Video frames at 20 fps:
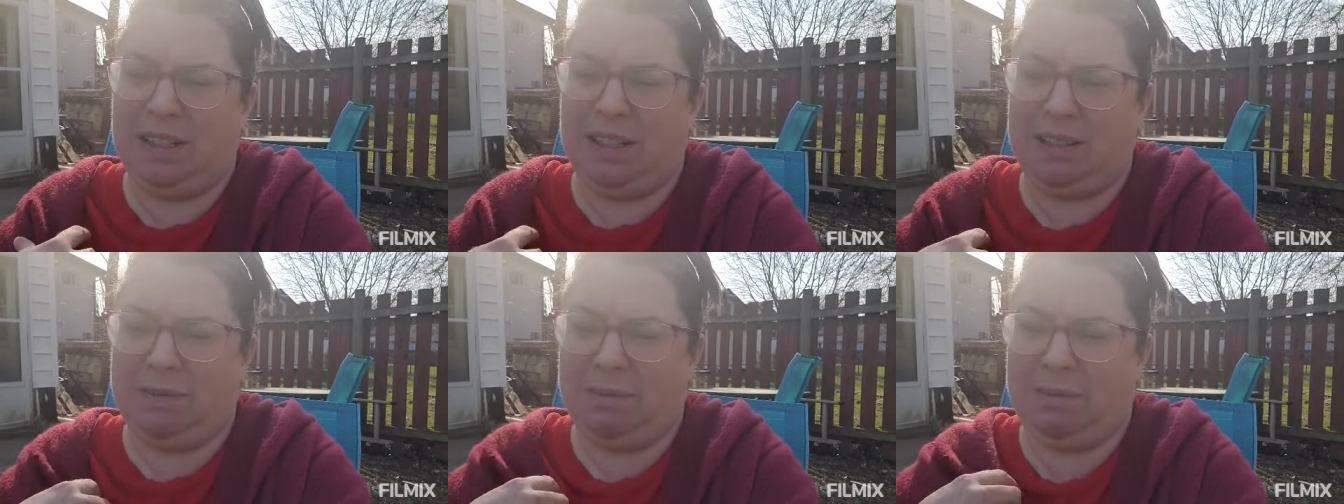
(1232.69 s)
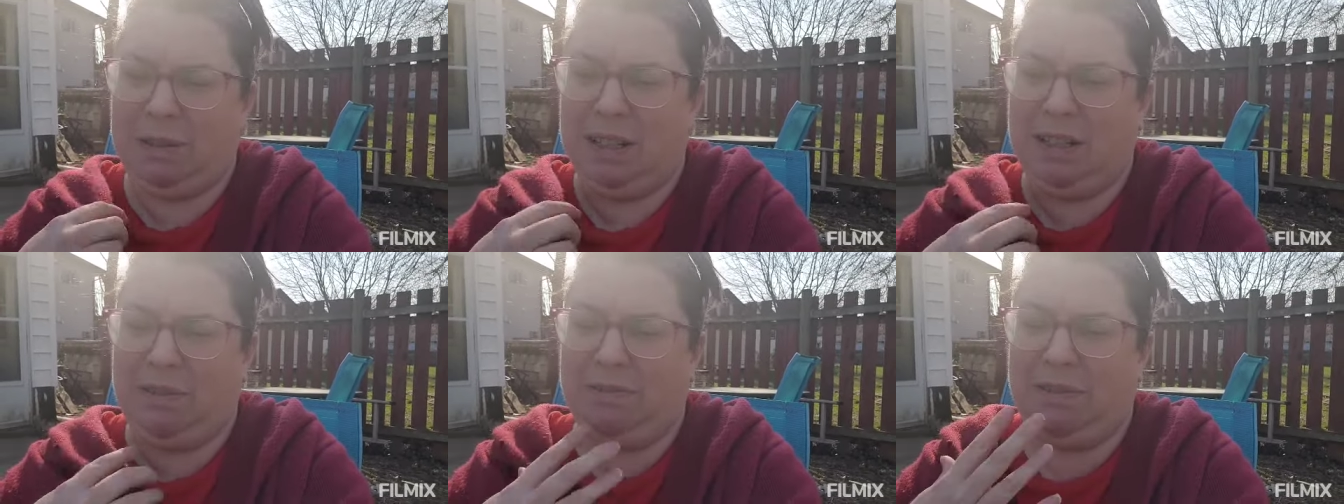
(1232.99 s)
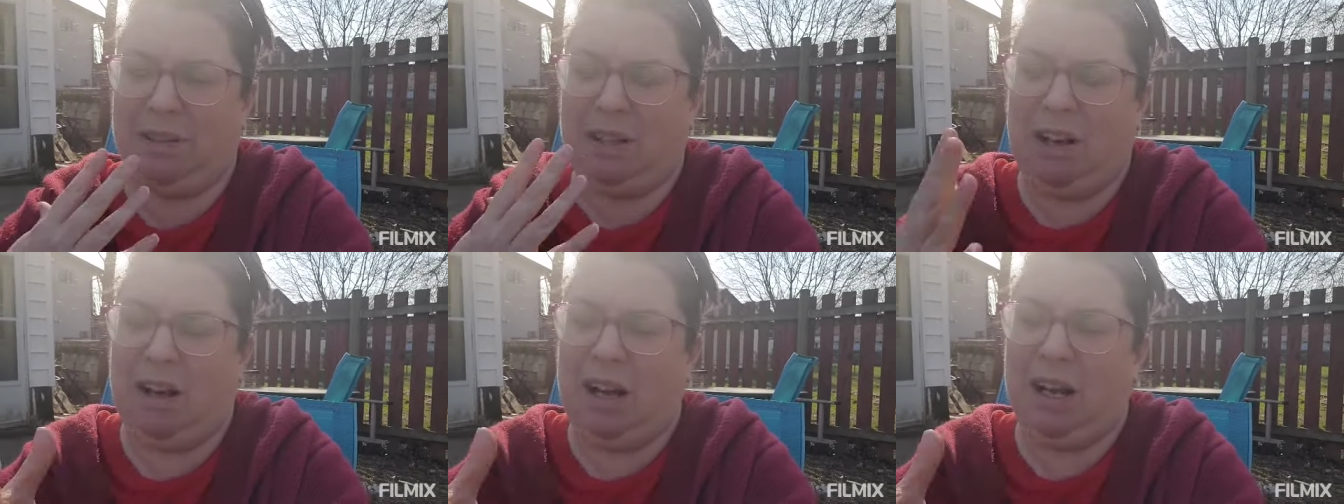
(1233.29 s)
Um,
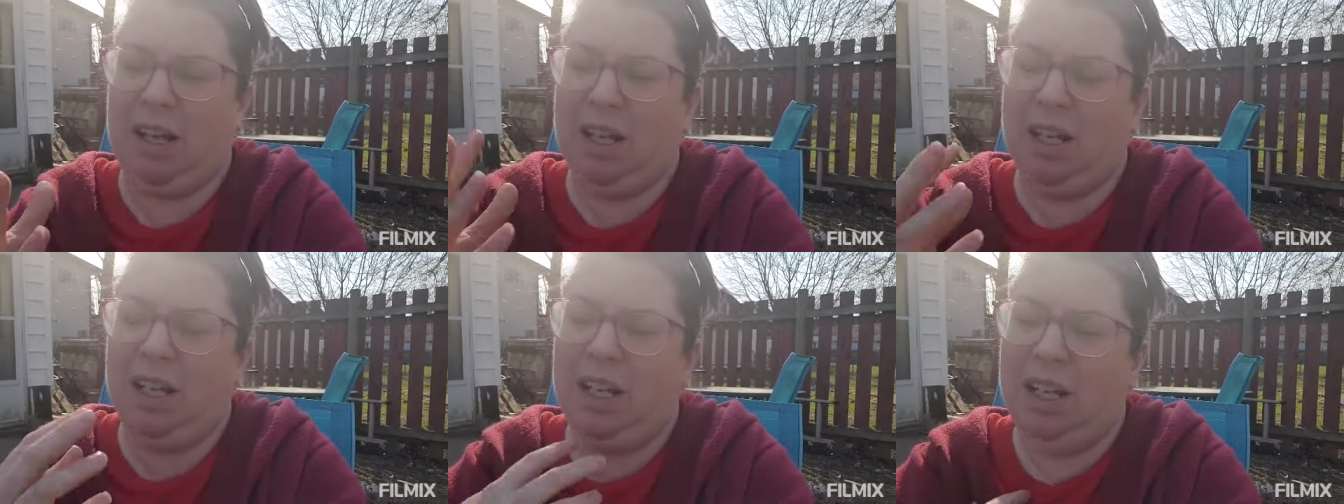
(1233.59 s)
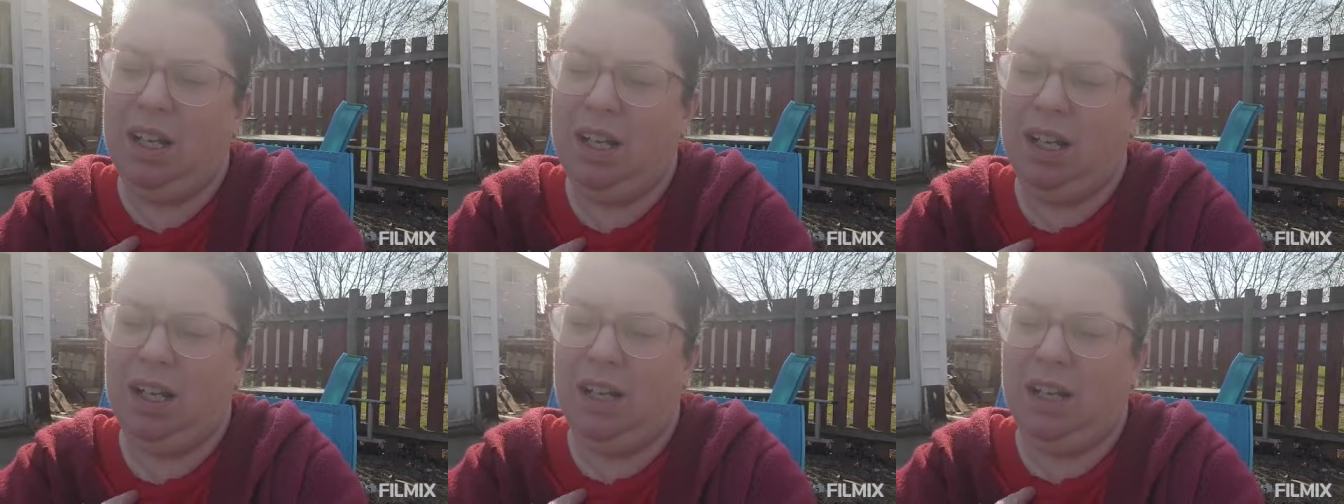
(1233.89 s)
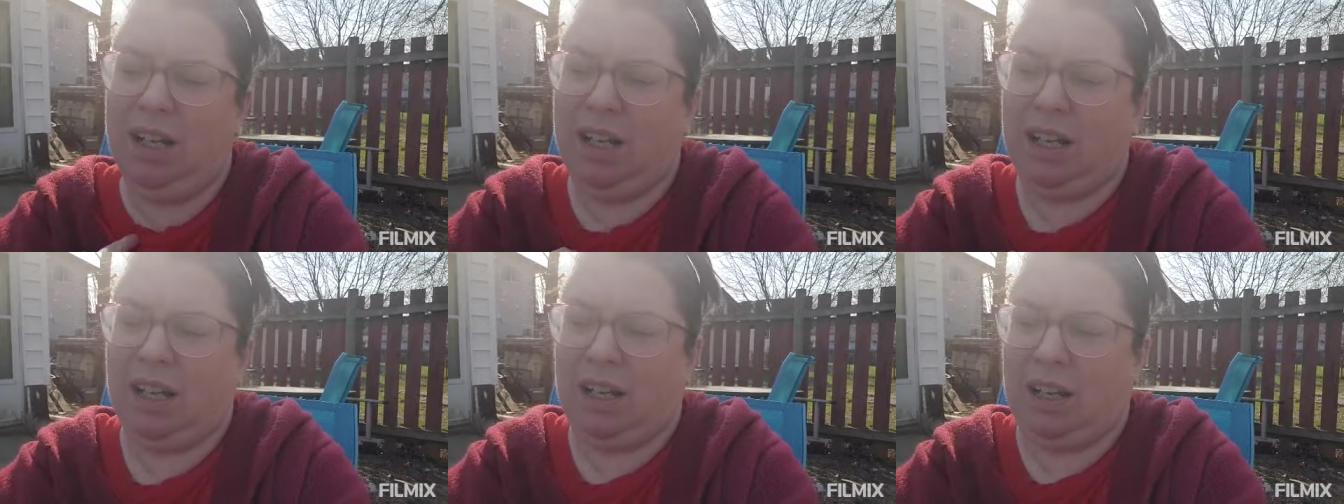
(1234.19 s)
if not,
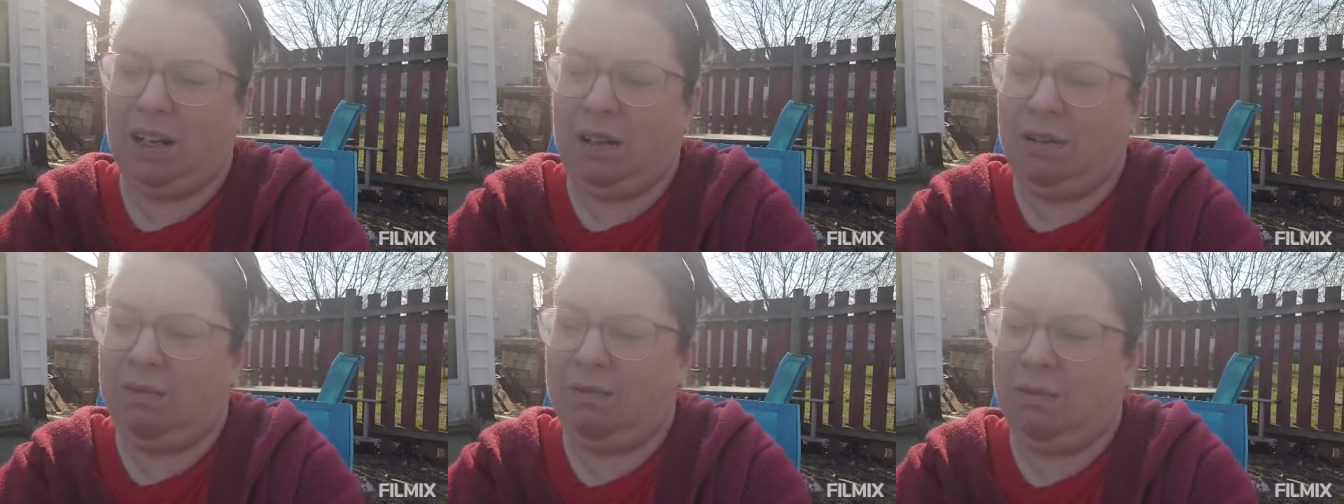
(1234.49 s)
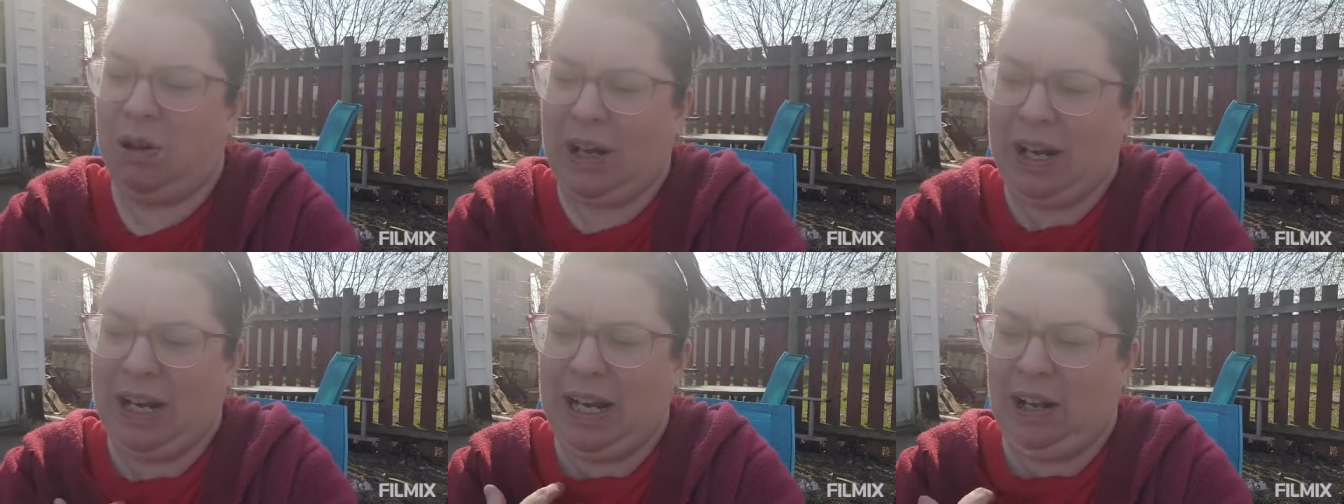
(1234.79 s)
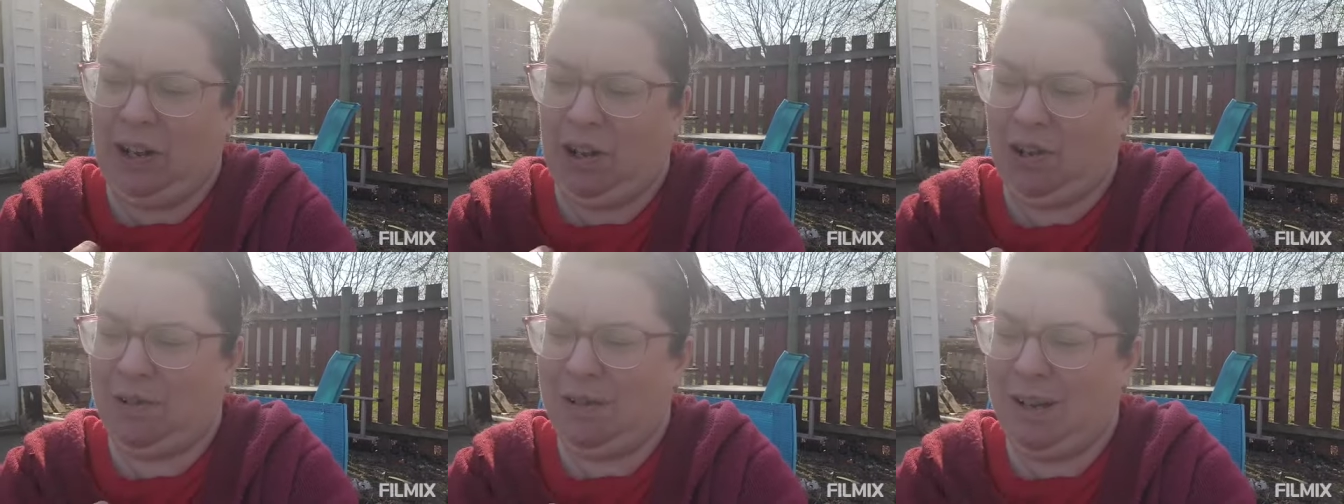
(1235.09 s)
you know, we'll get
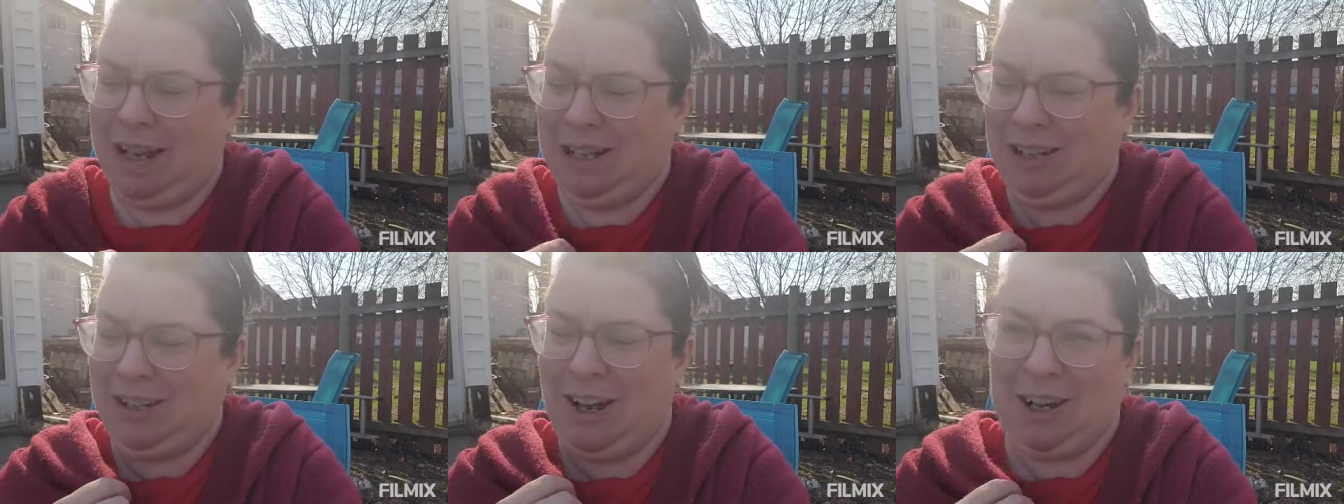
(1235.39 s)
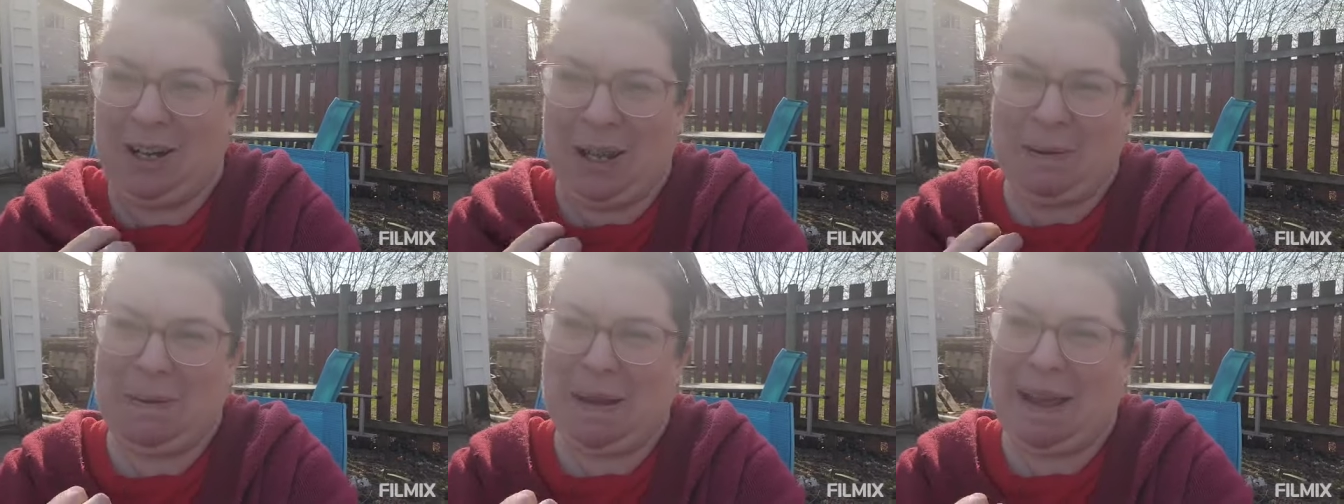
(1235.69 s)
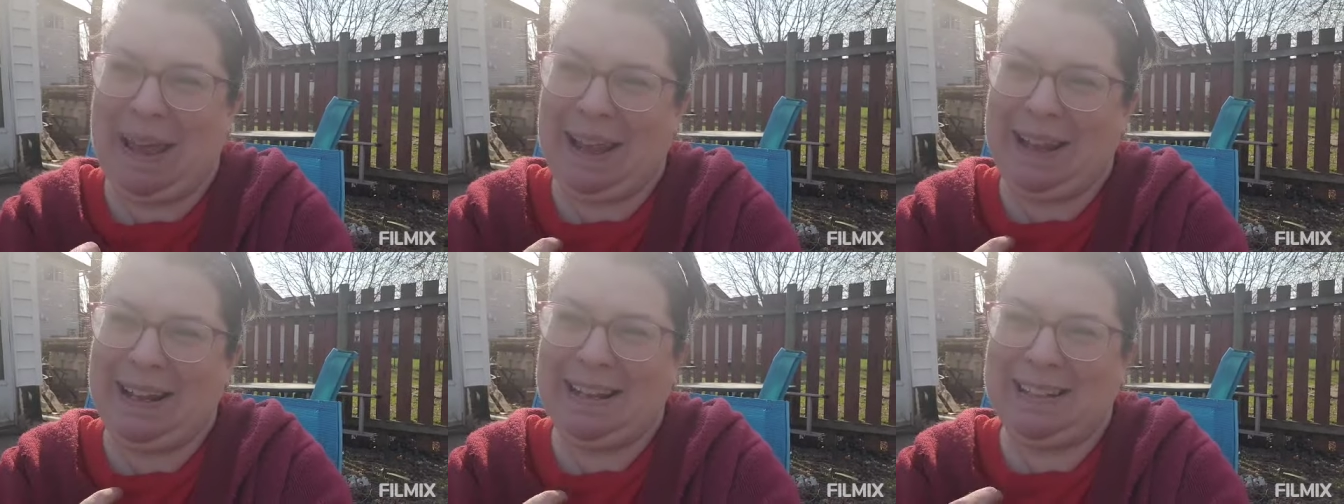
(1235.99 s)
a, a doggy
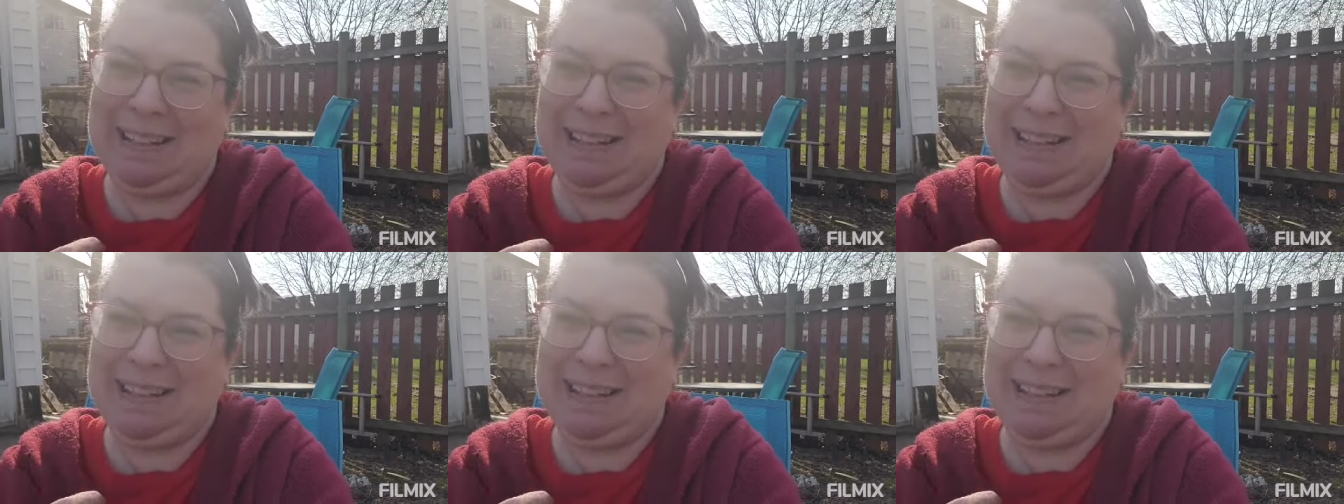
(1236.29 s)
bake